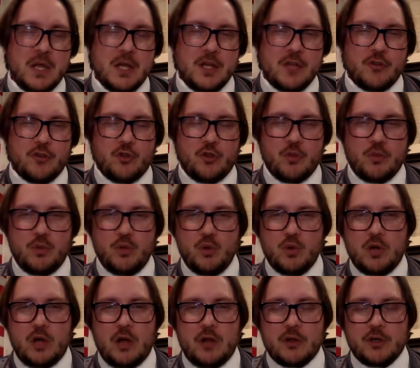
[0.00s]
So the
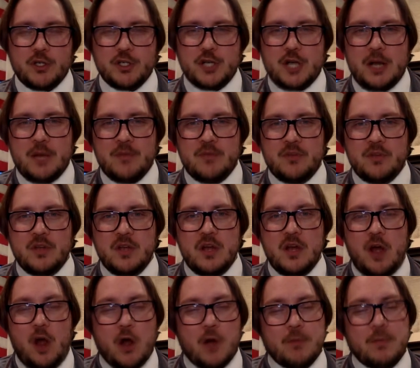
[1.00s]
blue-collar jobs
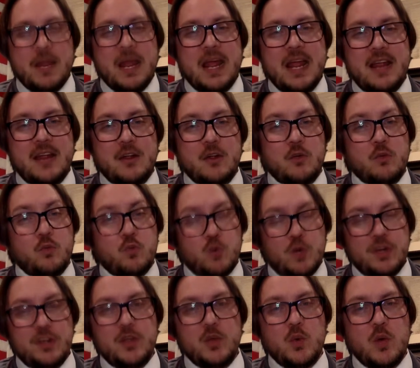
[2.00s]
are paying
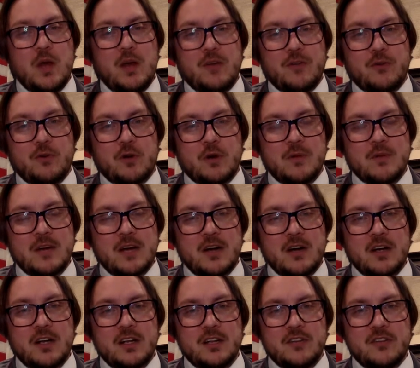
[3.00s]
really well for
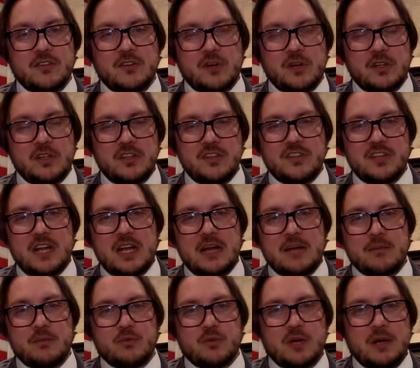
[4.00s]
Americans during this time
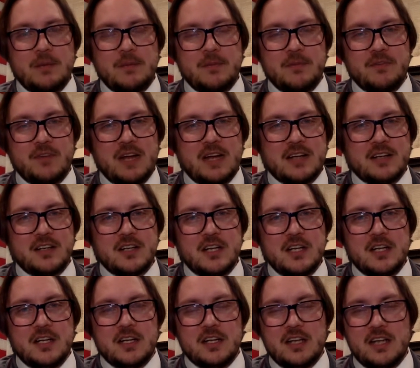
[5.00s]
frame. In fact,
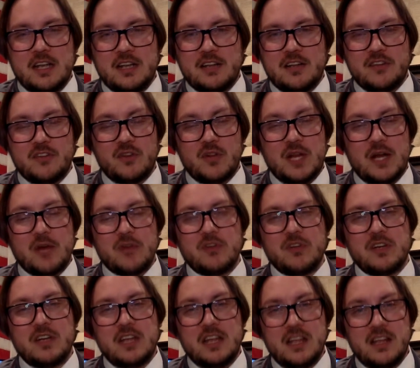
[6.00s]
again, this allows
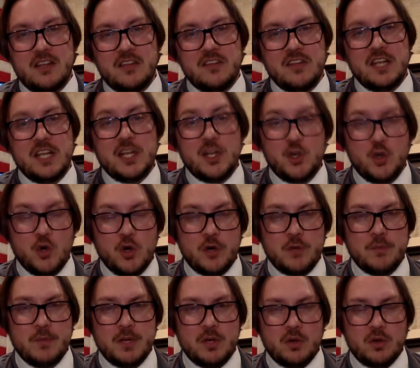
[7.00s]
an easy, good
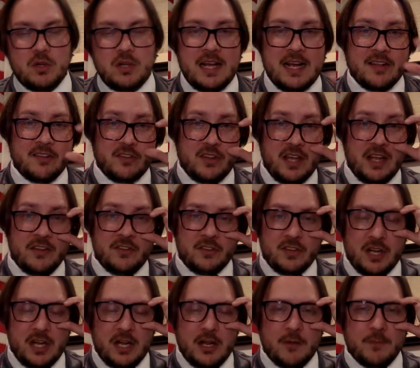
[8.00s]
middle-class
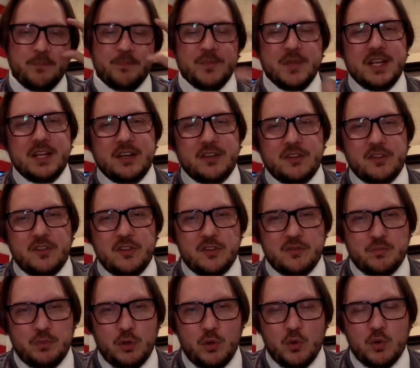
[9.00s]
lifestyle because of these
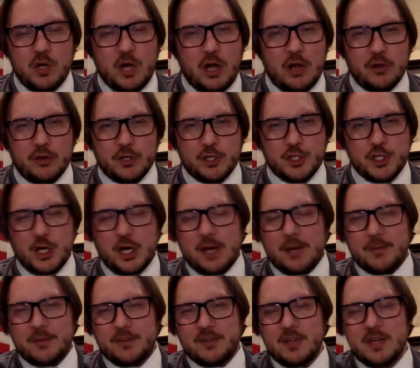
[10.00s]
blue-collar
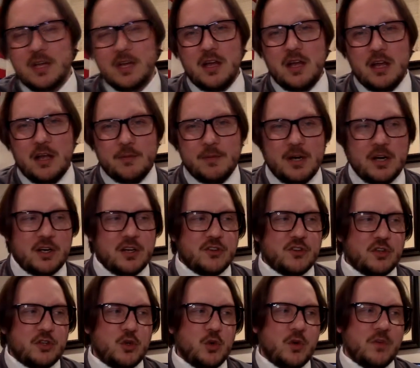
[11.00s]
jobs. Americans are
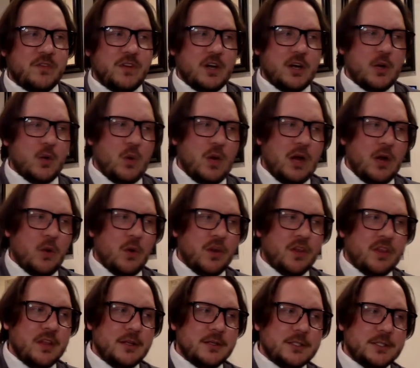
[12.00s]
doing very well with
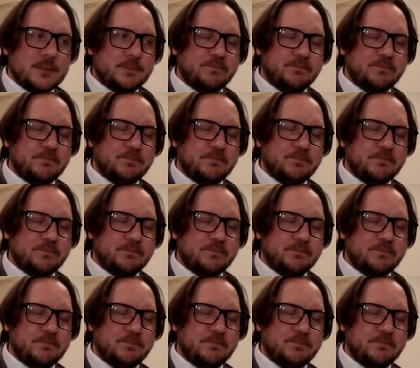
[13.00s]
it.